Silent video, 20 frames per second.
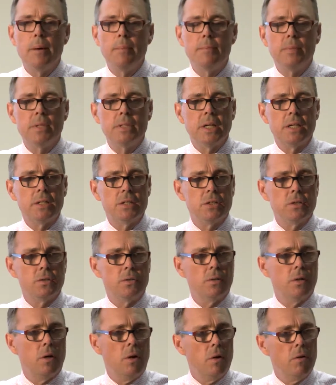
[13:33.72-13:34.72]

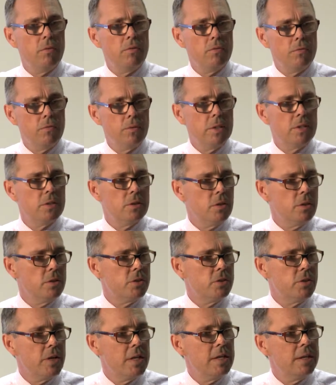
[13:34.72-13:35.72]
potential of regional
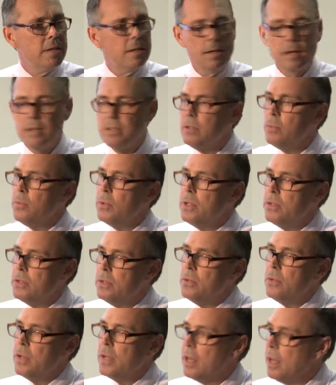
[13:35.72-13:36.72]
Australia. And I said, well, you
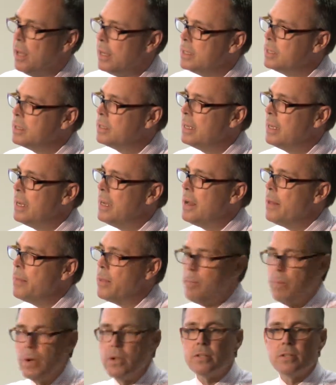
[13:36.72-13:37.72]
do realise
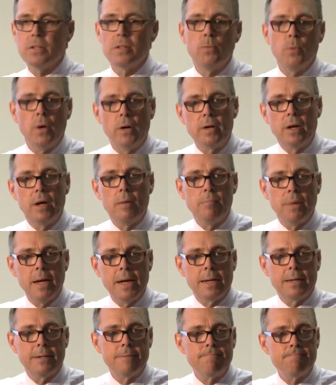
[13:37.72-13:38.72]
that most of them won't come
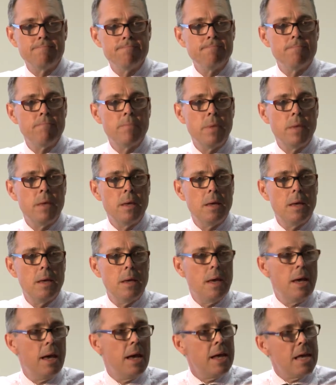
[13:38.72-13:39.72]
back.
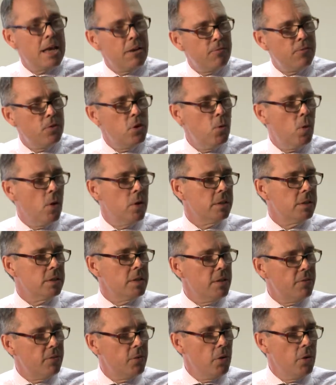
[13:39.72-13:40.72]
If
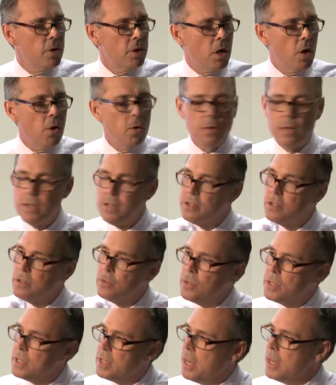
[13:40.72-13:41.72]
your goal is to
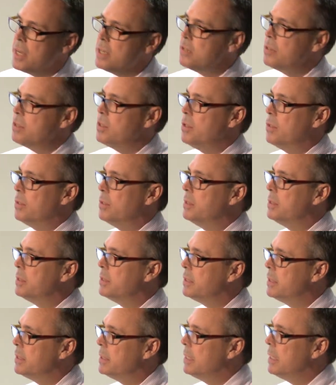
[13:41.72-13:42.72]
retain
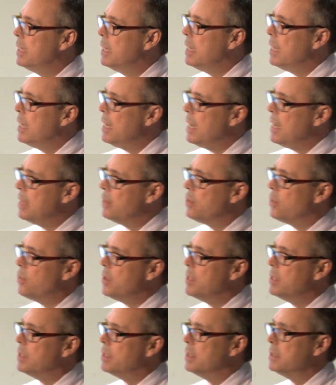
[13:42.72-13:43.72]
students in the
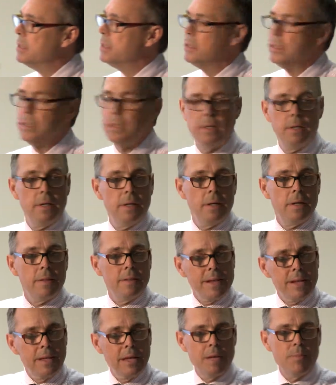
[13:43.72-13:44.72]
regions,
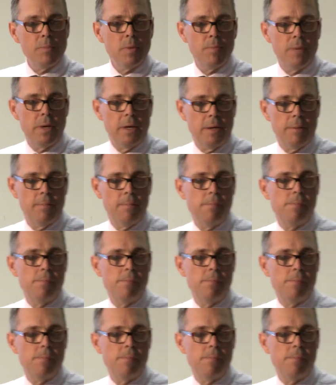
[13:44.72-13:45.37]
then keep them here.